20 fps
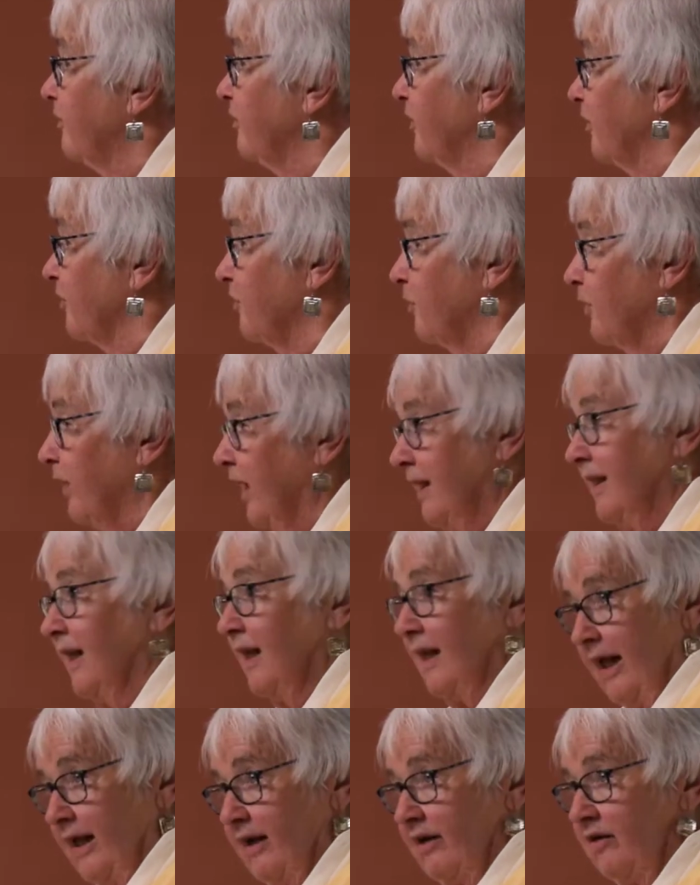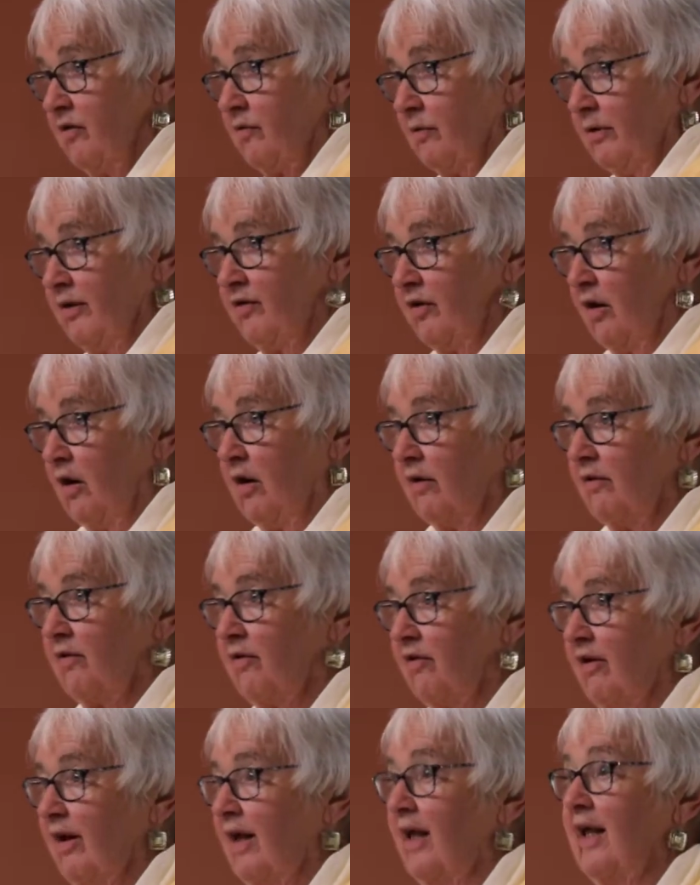Just read the latest
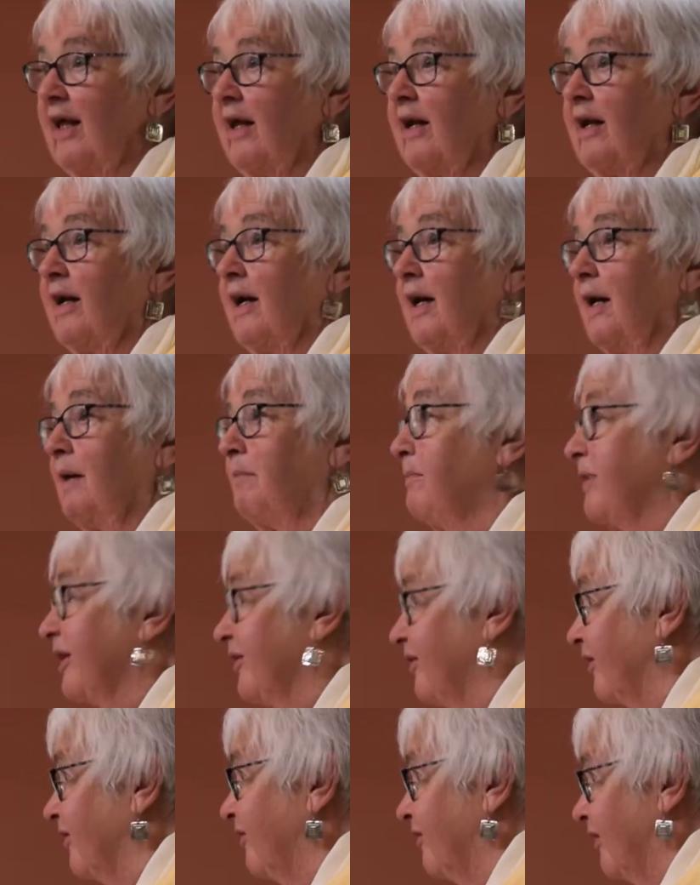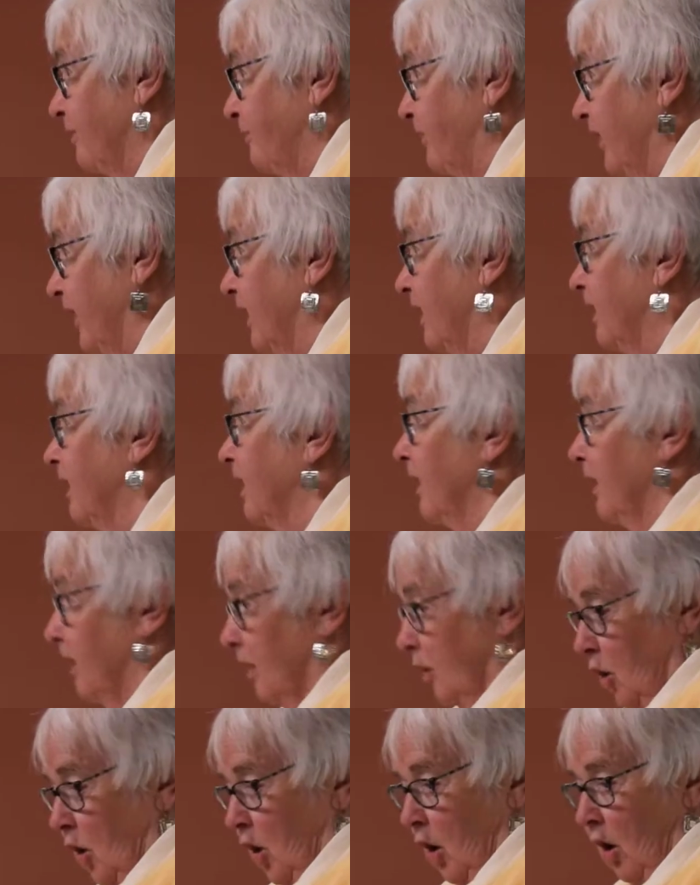results in a Mississippi
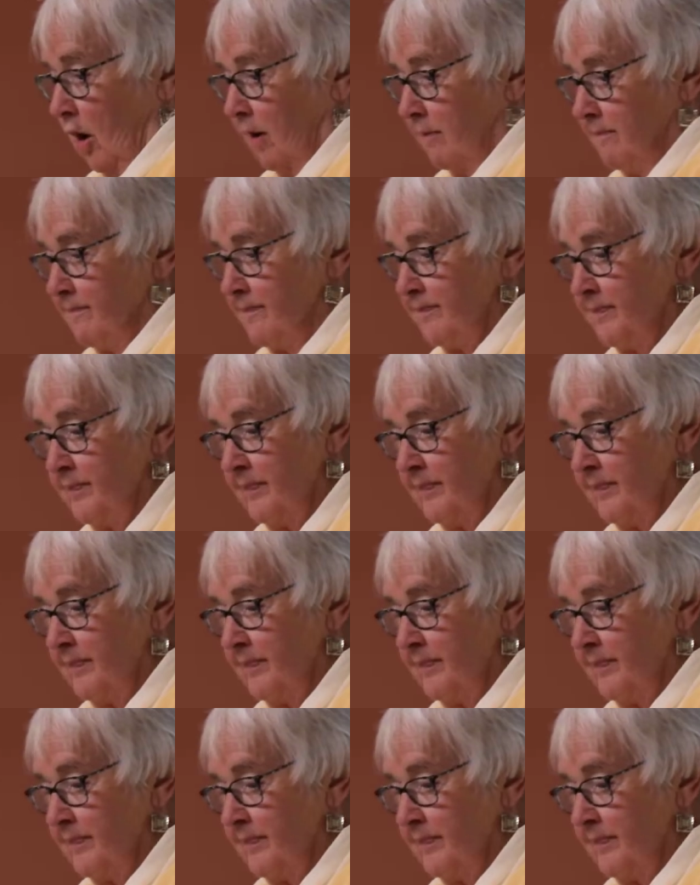law.